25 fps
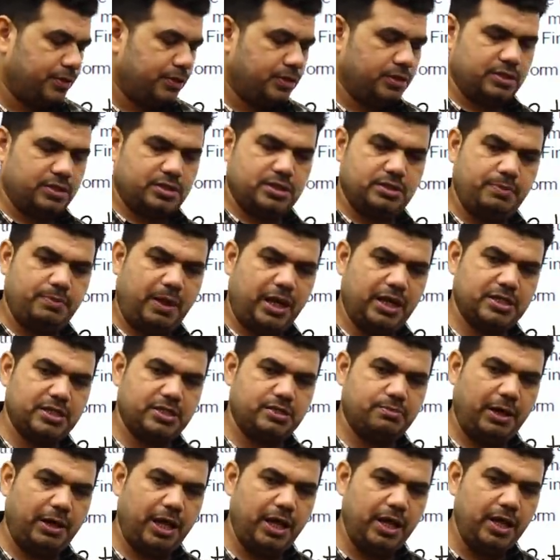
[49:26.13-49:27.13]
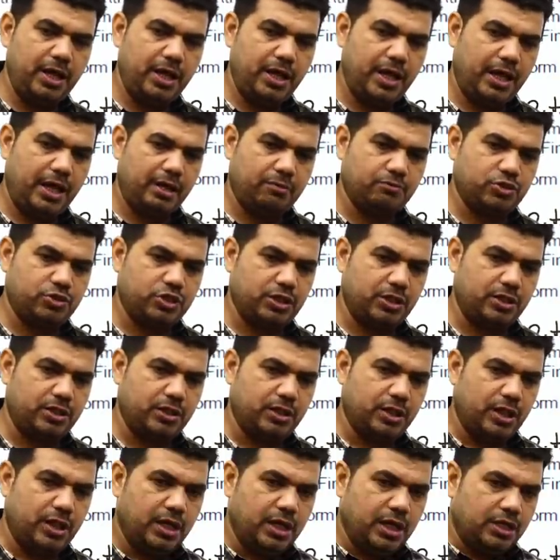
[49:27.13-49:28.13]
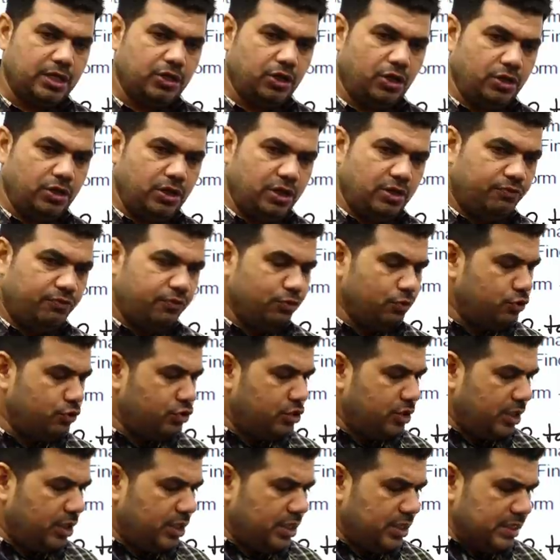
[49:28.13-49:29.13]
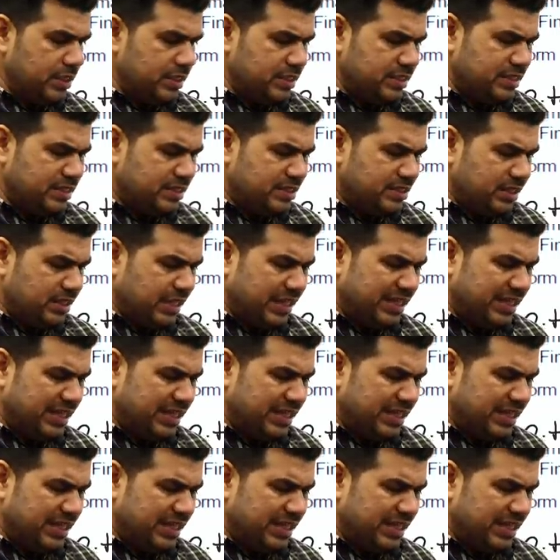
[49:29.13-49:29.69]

This is balanced by mg. Now if you just